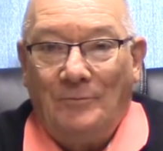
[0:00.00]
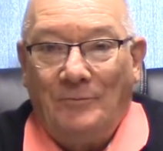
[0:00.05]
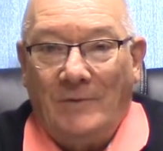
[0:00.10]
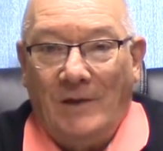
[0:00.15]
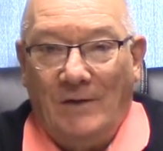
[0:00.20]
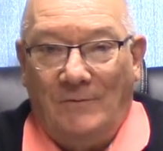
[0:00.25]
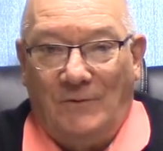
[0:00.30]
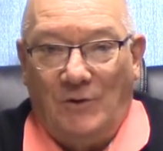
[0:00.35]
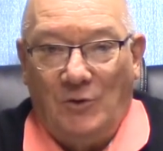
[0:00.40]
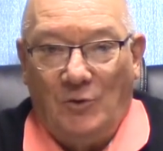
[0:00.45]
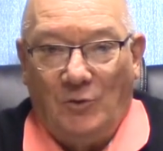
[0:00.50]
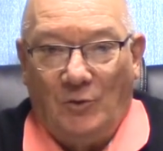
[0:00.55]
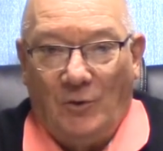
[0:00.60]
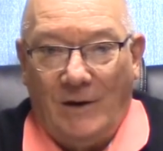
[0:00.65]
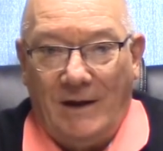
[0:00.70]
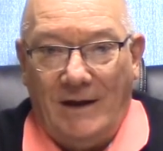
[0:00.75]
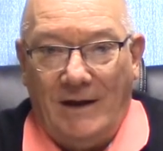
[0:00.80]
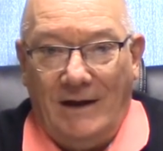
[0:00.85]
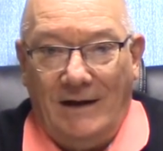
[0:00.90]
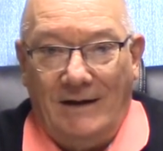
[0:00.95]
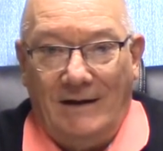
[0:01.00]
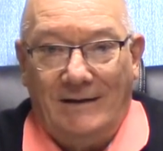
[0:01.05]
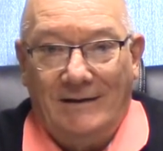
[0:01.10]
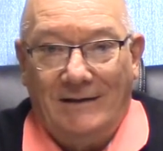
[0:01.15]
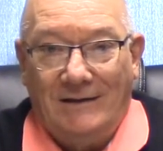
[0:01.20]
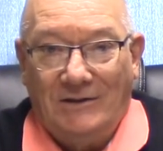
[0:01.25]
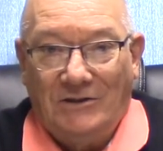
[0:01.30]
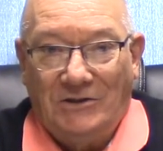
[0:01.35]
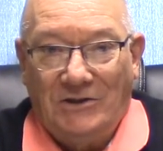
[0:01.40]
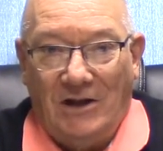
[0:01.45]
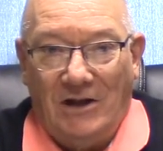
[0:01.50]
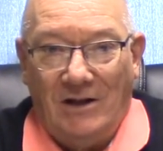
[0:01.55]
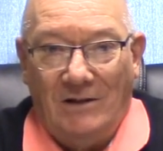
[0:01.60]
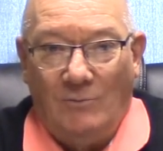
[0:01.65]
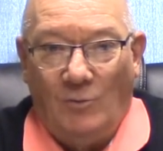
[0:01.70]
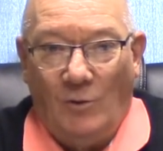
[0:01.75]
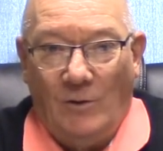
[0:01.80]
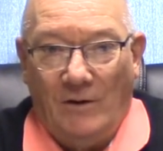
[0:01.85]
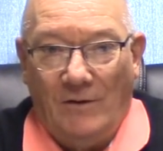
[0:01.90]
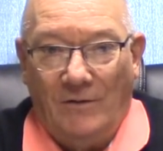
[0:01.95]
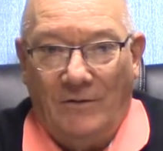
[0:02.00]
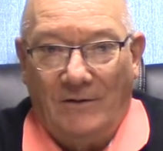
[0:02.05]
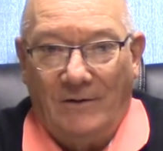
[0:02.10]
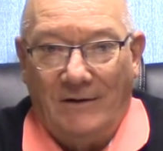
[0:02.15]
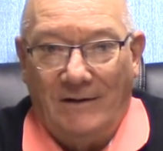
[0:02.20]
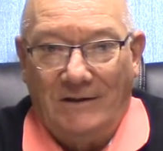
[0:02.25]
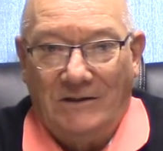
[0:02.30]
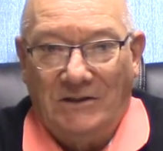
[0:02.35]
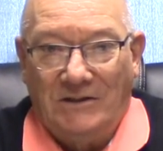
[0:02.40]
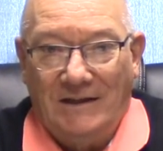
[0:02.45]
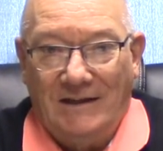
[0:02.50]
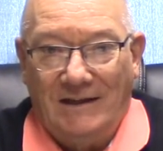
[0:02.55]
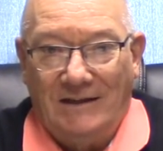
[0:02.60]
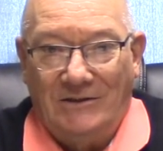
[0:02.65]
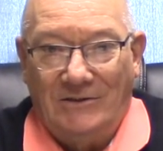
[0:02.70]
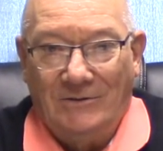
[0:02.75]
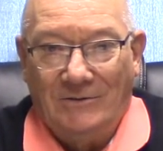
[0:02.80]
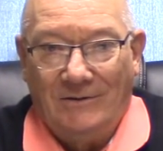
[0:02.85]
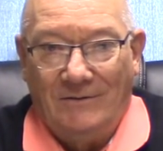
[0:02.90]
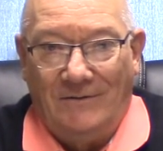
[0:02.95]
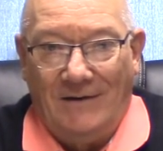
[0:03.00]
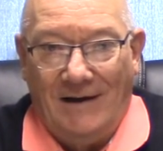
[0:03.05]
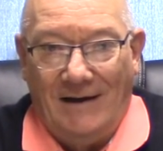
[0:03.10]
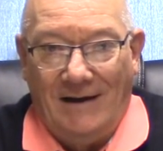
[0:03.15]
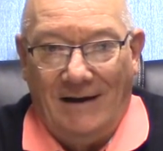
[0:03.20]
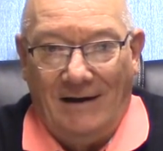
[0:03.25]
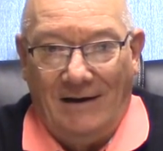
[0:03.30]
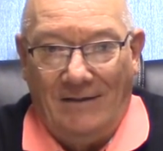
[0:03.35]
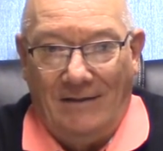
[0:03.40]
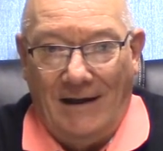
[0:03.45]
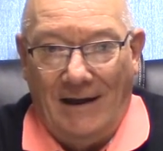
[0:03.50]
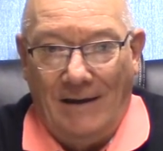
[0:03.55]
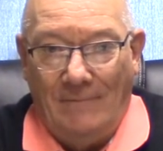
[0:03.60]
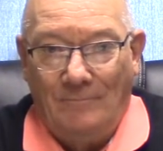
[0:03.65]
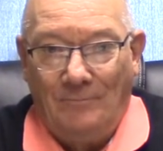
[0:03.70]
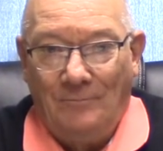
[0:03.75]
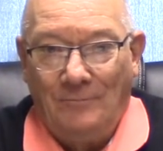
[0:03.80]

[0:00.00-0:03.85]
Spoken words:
if you read Psalm 136, you'll find that